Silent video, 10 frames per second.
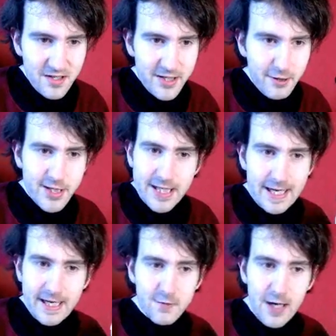You two
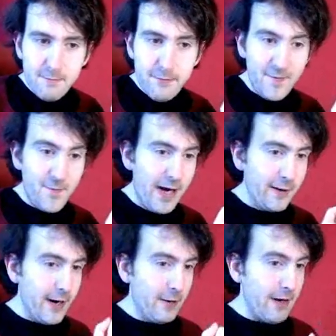did correct... We thought
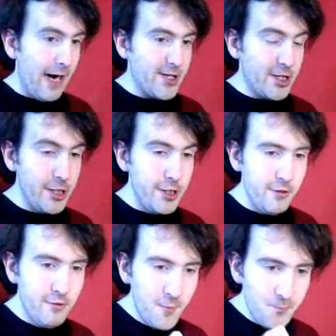you got it right
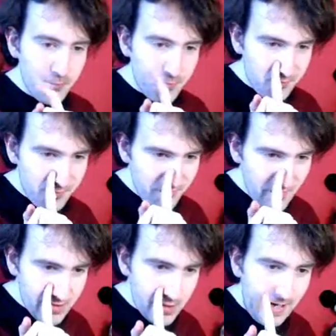too!
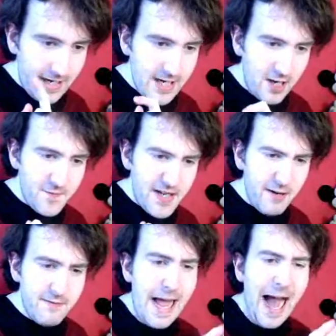Sorry, no, for
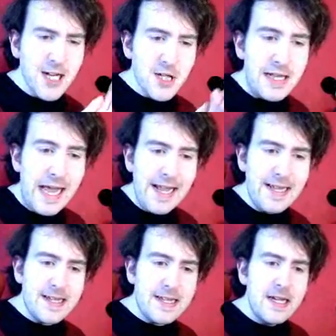you
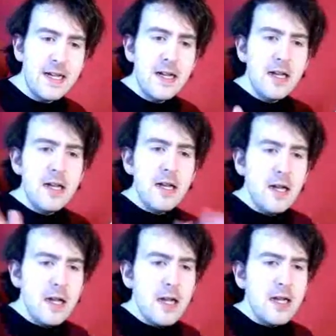naturalists!
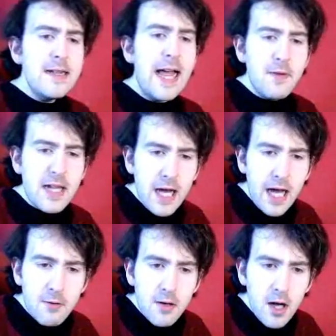There we
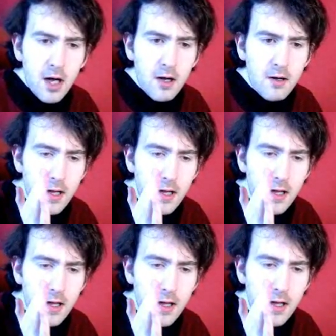go. Oh my
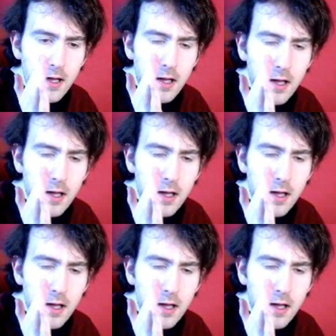god.